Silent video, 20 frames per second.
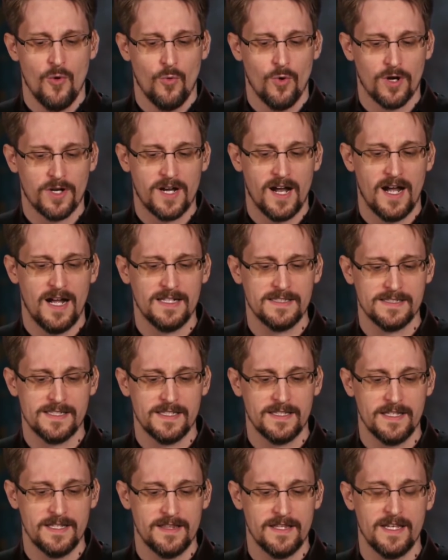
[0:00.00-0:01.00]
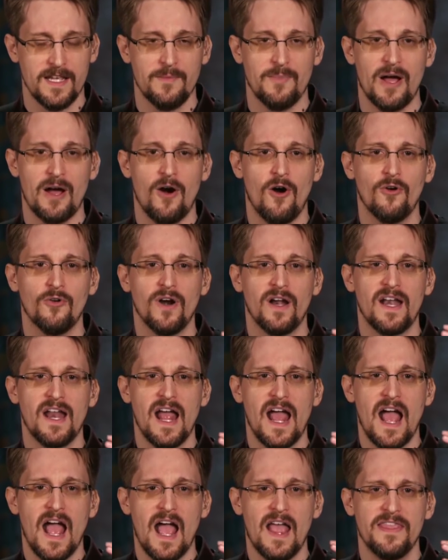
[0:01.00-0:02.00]
we're constantly thinking about, all right,
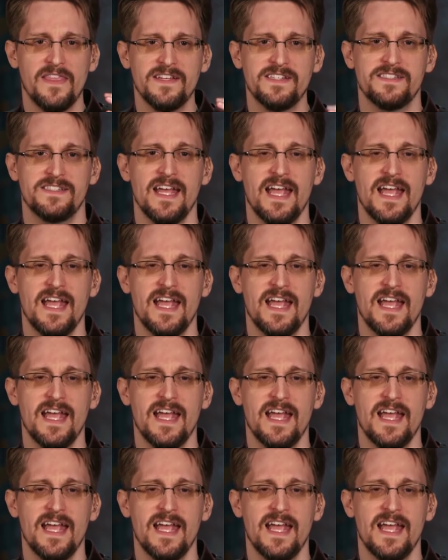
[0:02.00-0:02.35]
this